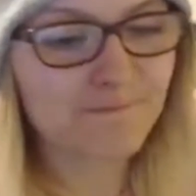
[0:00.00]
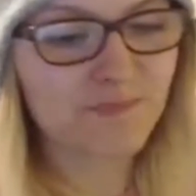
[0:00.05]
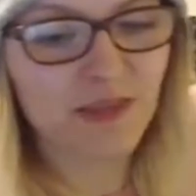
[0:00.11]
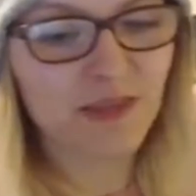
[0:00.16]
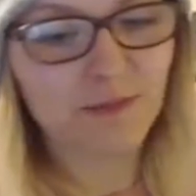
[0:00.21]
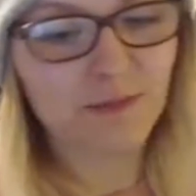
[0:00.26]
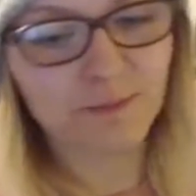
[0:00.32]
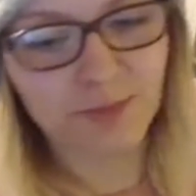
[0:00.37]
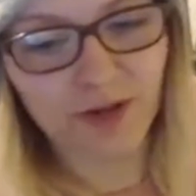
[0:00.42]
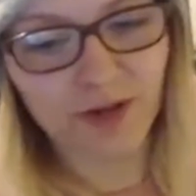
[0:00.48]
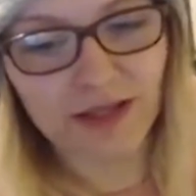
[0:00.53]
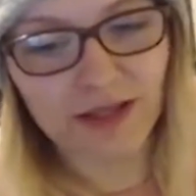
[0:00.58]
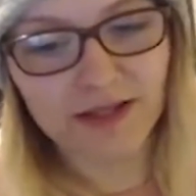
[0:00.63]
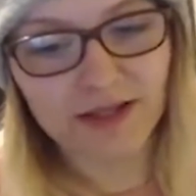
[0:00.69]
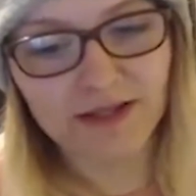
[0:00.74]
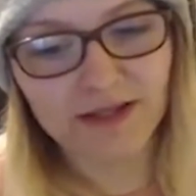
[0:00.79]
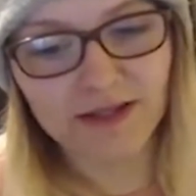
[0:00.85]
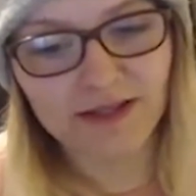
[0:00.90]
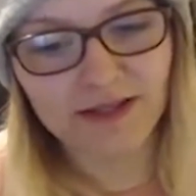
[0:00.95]

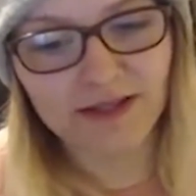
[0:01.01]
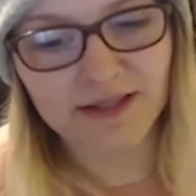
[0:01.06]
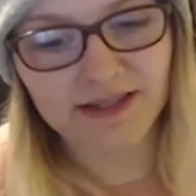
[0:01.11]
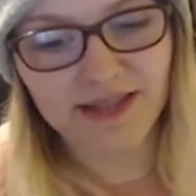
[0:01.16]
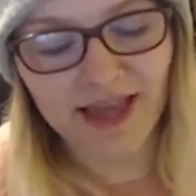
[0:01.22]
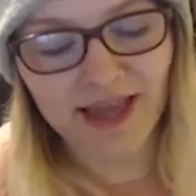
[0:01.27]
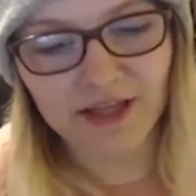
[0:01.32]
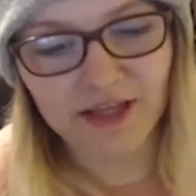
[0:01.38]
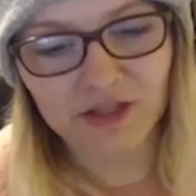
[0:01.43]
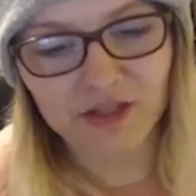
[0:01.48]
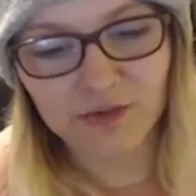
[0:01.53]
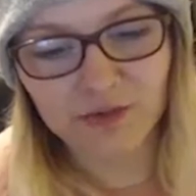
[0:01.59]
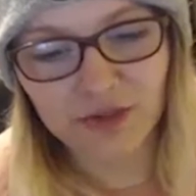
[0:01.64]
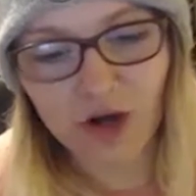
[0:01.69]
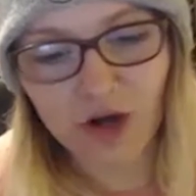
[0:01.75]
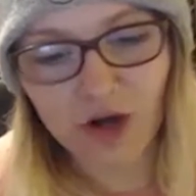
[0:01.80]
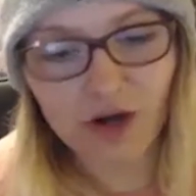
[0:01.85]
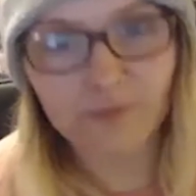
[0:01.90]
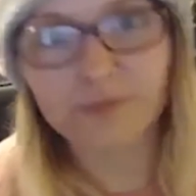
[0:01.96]
But yeah,
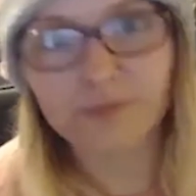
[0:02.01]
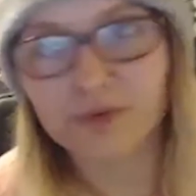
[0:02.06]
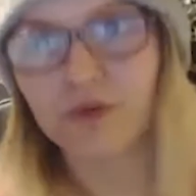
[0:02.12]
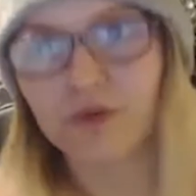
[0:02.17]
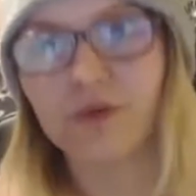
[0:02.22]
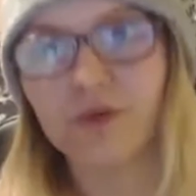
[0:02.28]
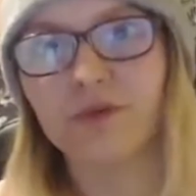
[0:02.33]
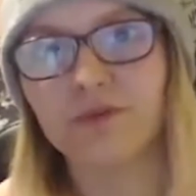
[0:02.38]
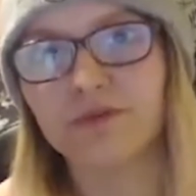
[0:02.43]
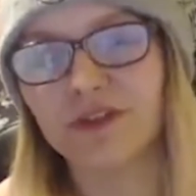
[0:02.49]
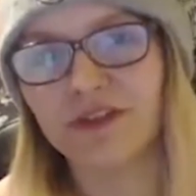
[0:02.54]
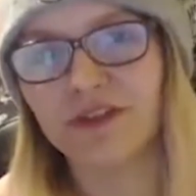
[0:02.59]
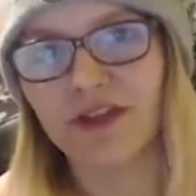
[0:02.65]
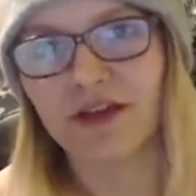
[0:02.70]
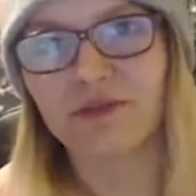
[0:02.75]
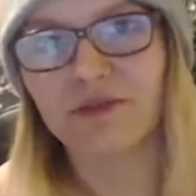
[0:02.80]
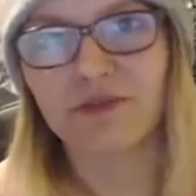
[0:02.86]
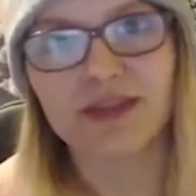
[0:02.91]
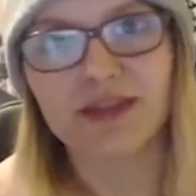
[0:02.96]
you can't prove
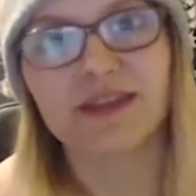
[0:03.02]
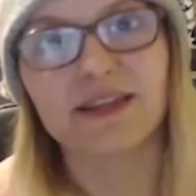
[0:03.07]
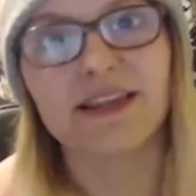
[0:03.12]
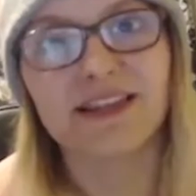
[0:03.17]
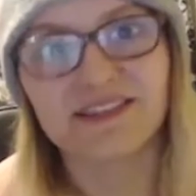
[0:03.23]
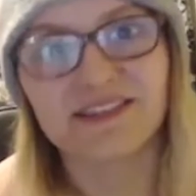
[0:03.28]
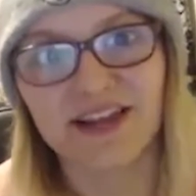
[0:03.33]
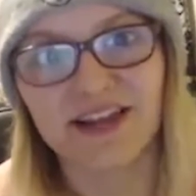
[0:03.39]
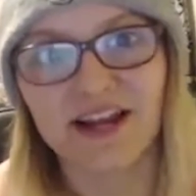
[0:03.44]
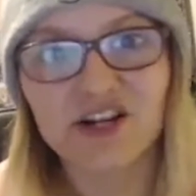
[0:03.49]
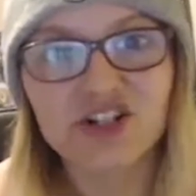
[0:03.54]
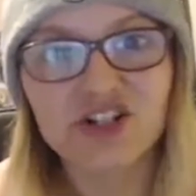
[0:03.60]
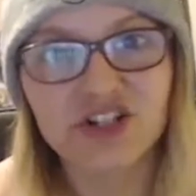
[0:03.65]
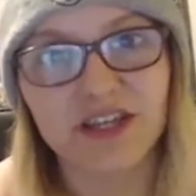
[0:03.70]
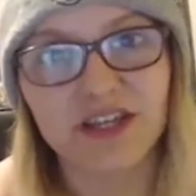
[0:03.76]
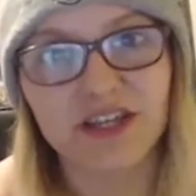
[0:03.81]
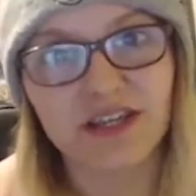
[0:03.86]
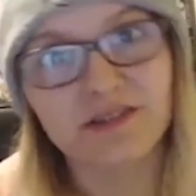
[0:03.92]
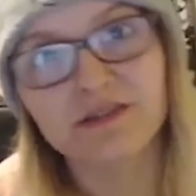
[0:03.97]
that thing isn't
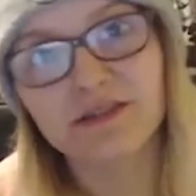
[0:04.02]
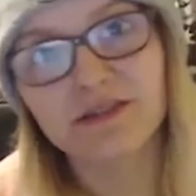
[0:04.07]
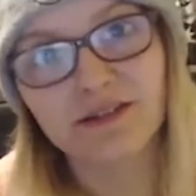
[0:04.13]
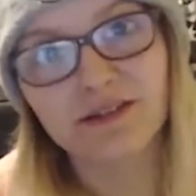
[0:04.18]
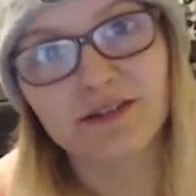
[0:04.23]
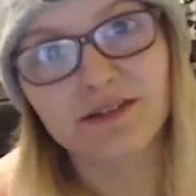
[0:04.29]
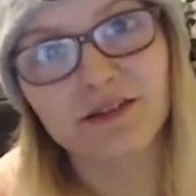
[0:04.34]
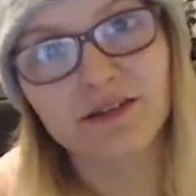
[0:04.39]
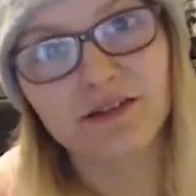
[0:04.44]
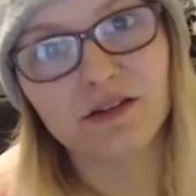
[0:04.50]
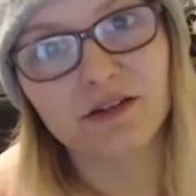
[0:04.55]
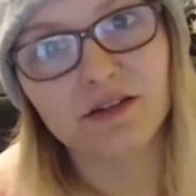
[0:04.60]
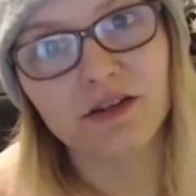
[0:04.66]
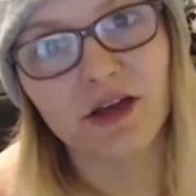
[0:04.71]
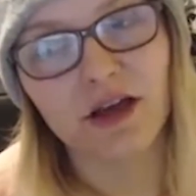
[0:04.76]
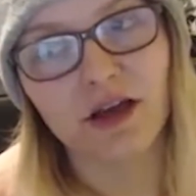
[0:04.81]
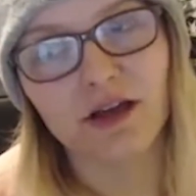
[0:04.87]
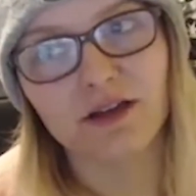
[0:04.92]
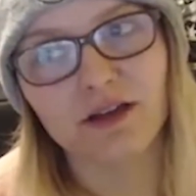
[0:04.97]
actually
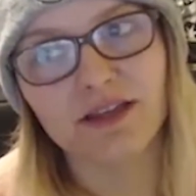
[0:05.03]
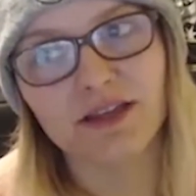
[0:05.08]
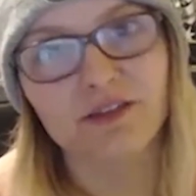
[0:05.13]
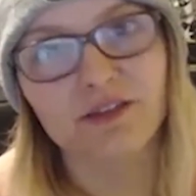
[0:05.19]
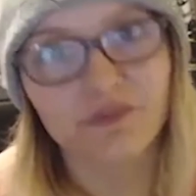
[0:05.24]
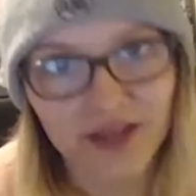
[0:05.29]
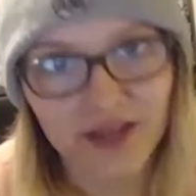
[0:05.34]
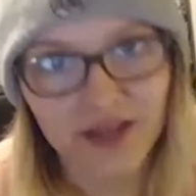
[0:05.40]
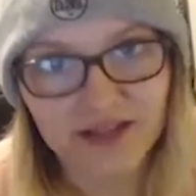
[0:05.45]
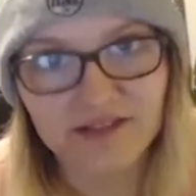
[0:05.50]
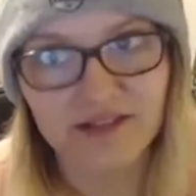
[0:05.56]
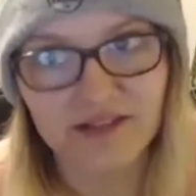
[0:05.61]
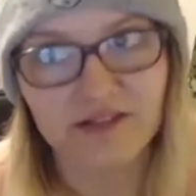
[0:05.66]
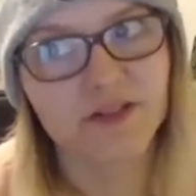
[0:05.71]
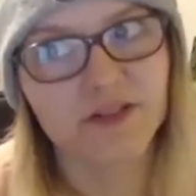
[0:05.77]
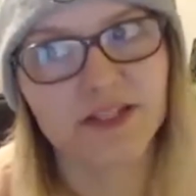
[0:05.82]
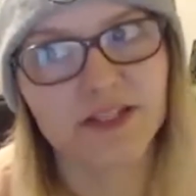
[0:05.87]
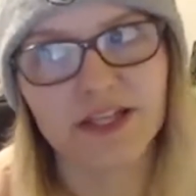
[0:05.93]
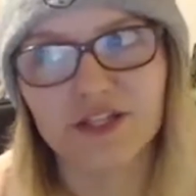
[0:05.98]

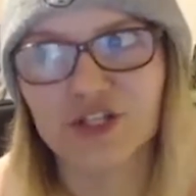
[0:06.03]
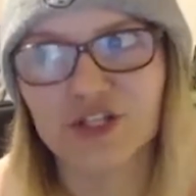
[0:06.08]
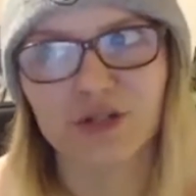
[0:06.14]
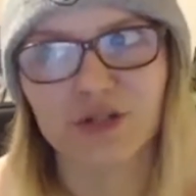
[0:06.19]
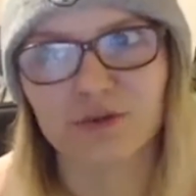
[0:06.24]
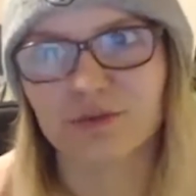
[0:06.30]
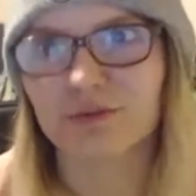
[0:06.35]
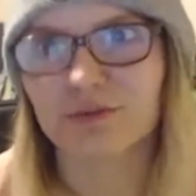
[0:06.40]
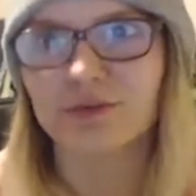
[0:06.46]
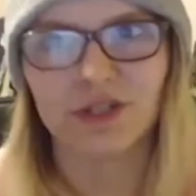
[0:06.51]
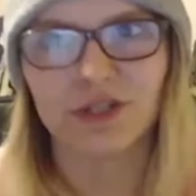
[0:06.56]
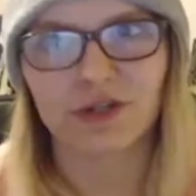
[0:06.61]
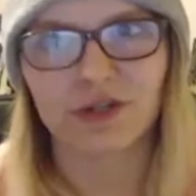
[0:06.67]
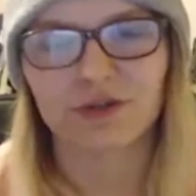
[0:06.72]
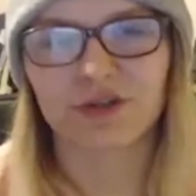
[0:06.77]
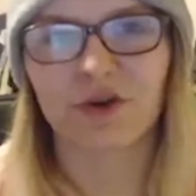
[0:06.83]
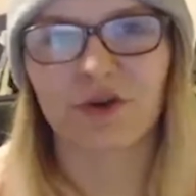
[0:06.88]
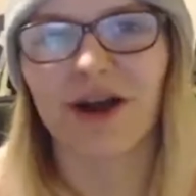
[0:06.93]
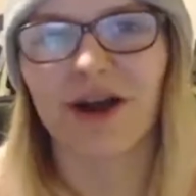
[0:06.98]
ineffective unless you
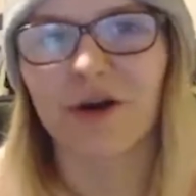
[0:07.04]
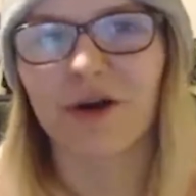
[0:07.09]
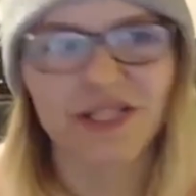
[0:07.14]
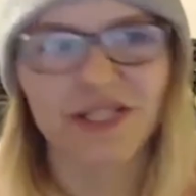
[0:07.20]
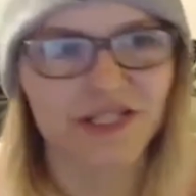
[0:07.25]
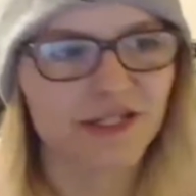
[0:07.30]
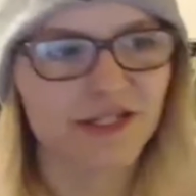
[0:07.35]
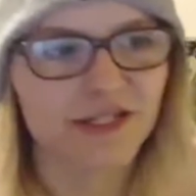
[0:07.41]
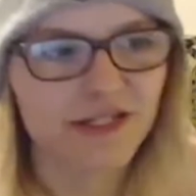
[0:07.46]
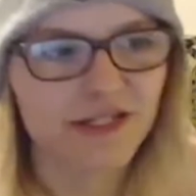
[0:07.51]
know, go out and